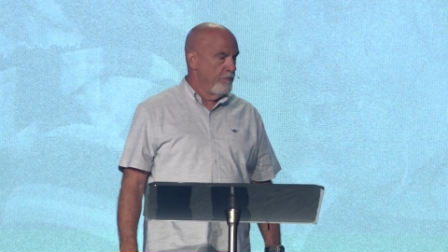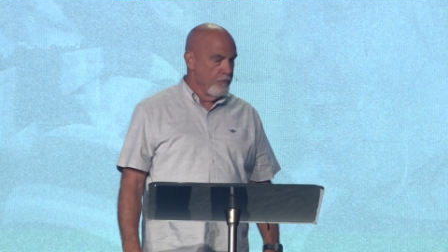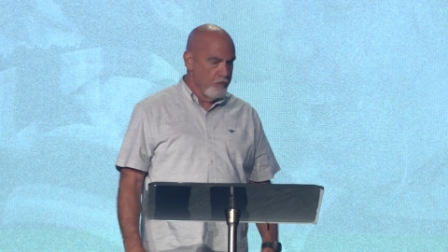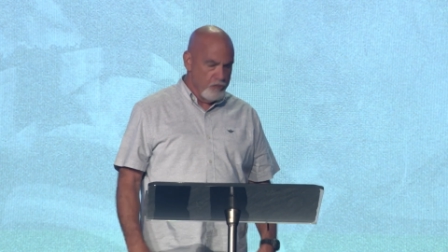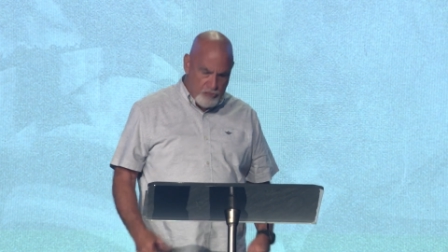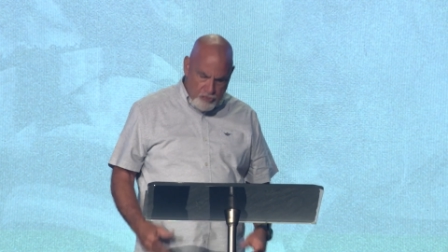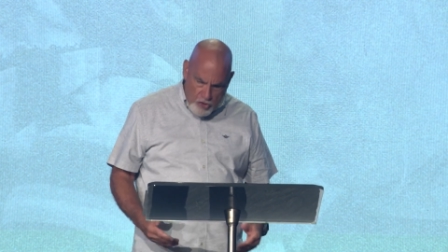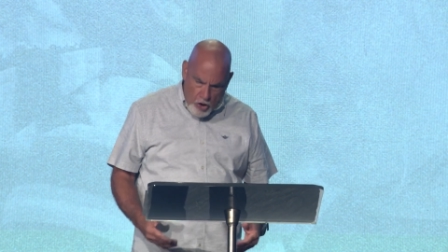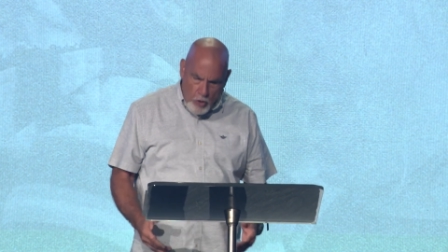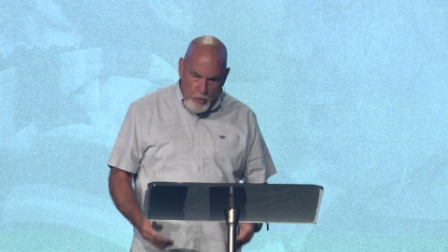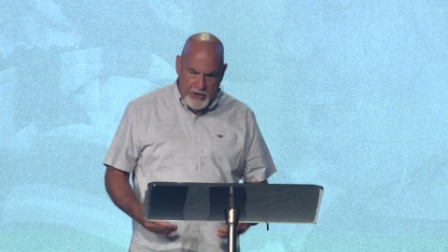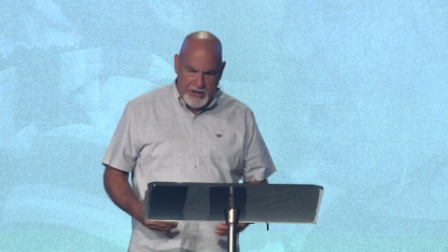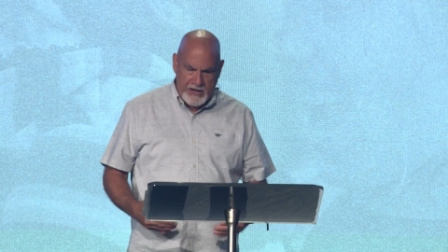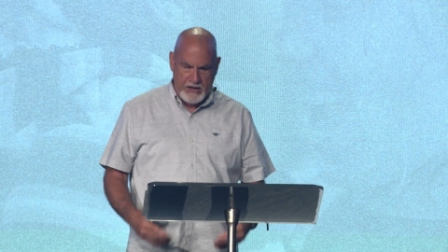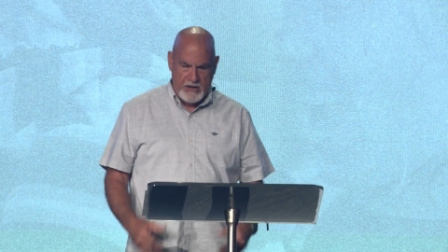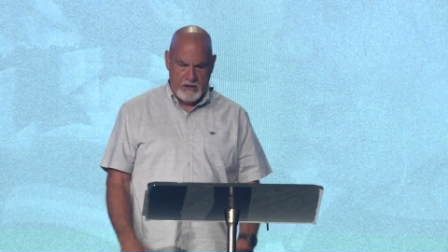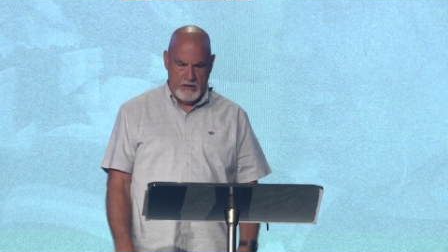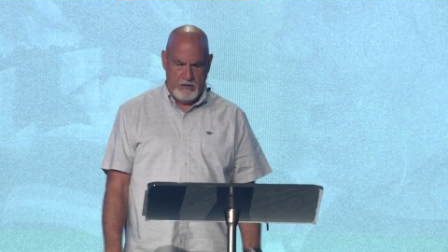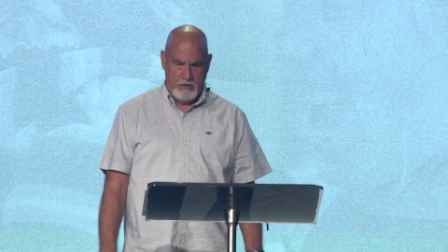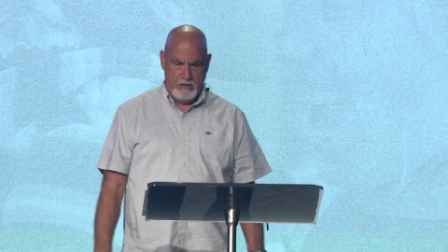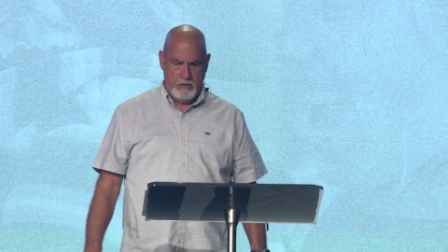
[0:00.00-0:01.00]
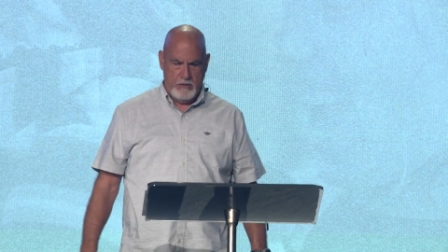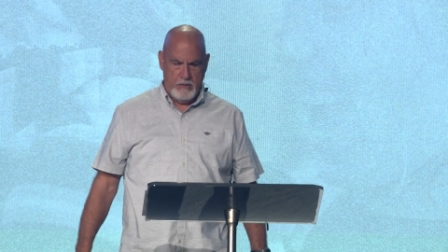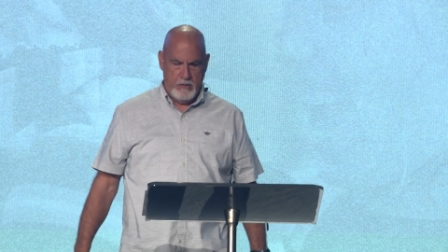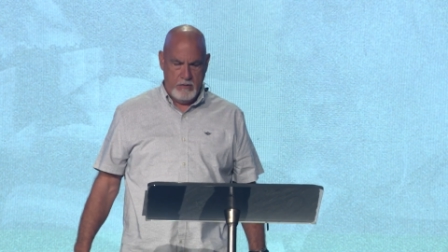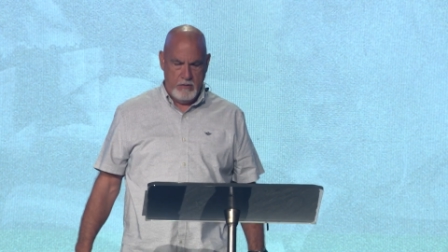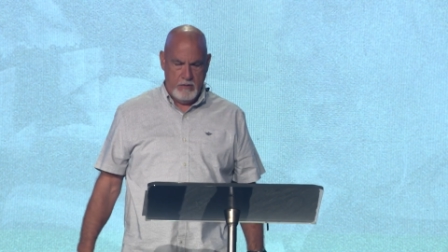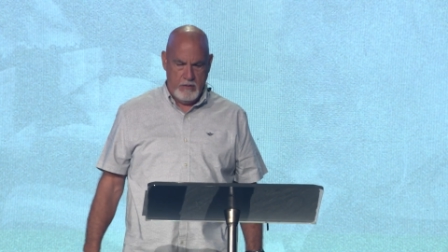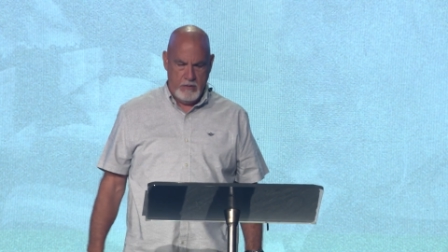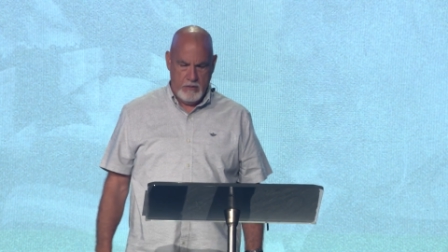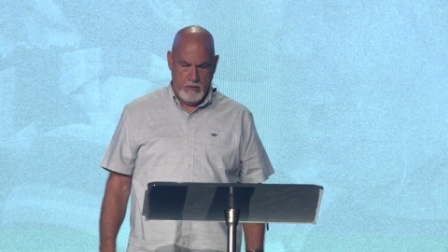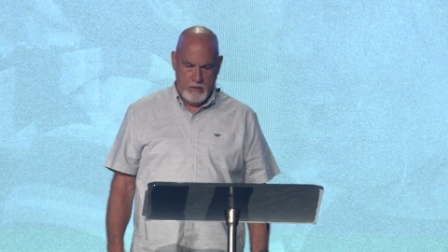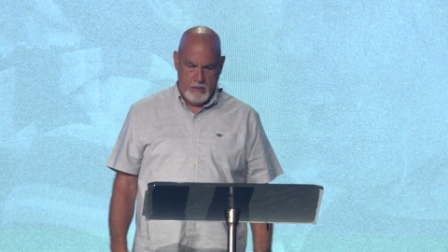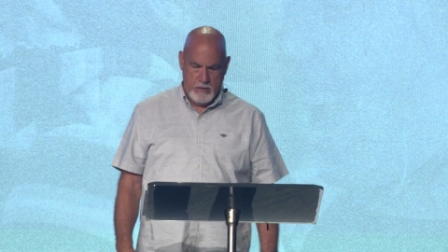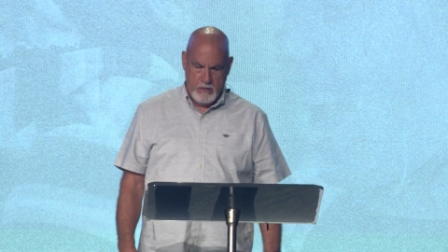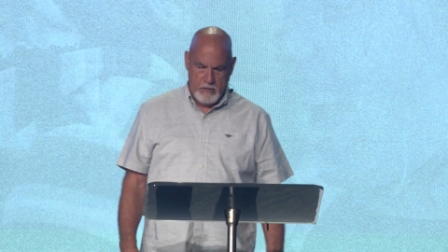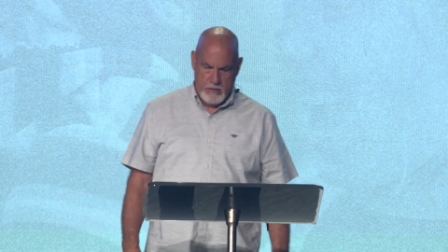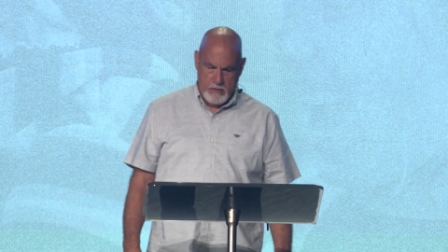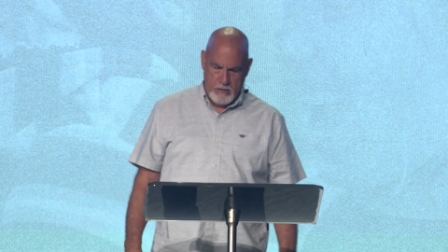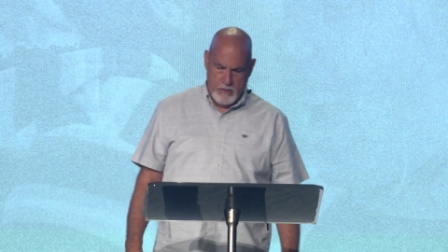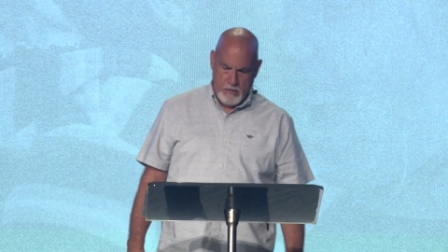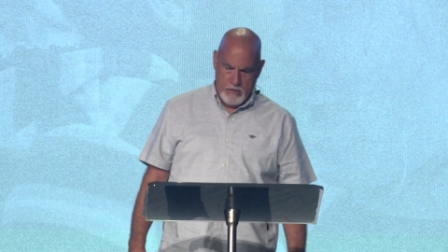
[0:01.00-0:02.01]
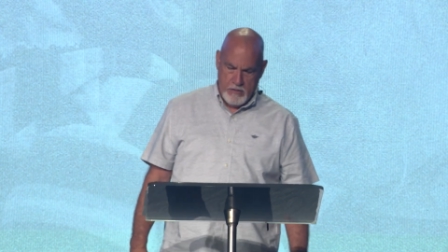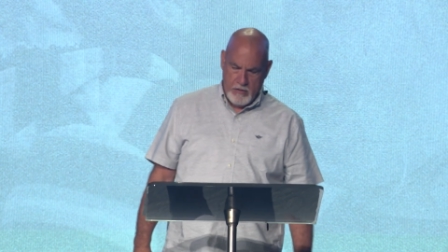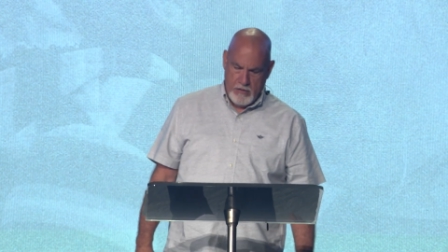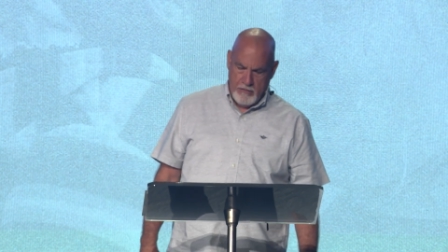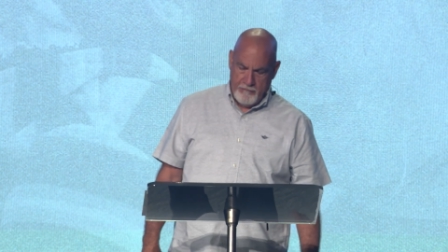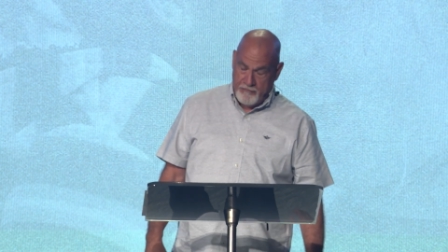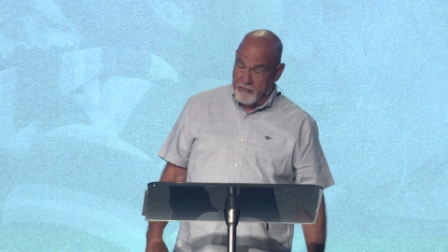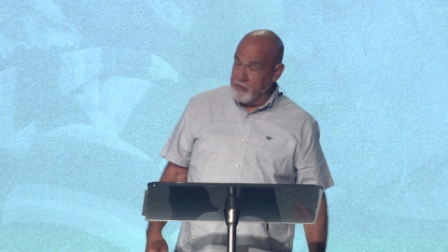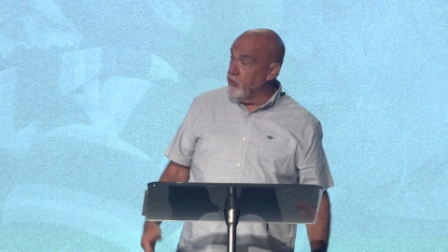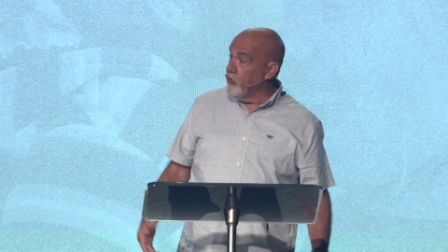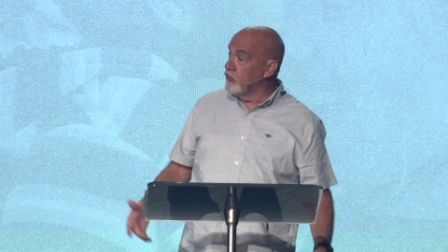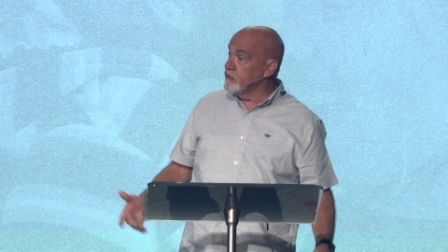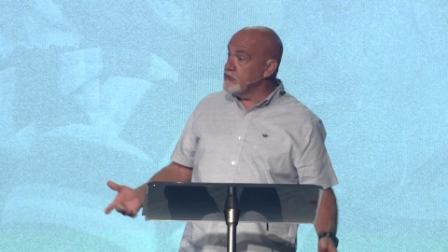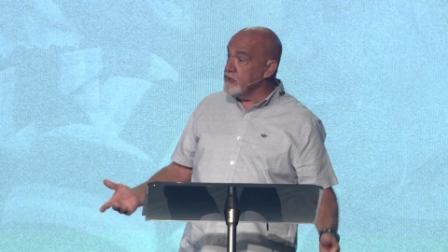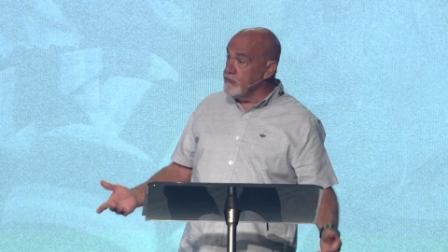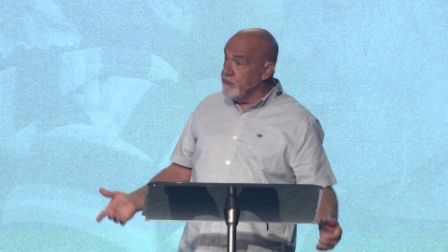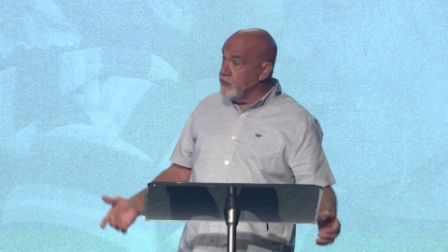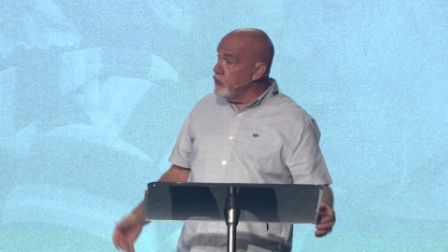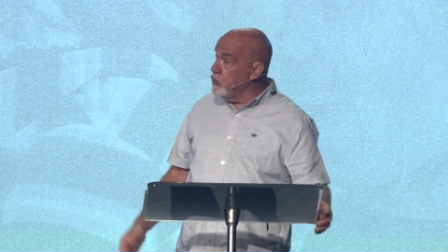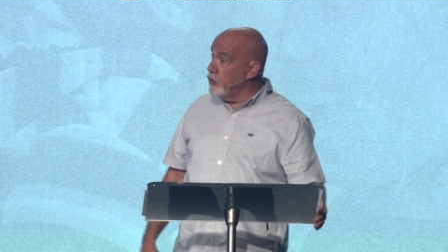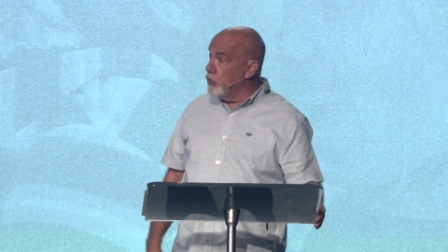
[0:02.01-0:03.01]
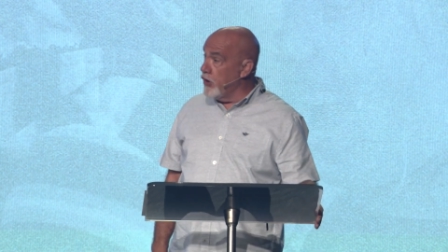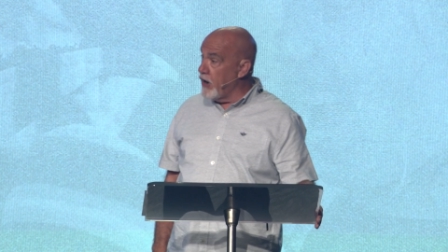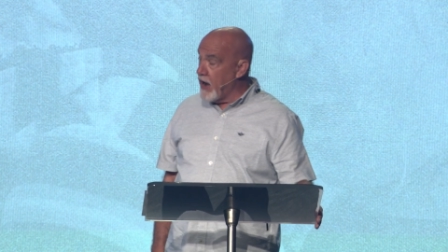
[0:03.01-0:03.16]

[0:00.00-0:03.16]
Growing it. And for those of you who are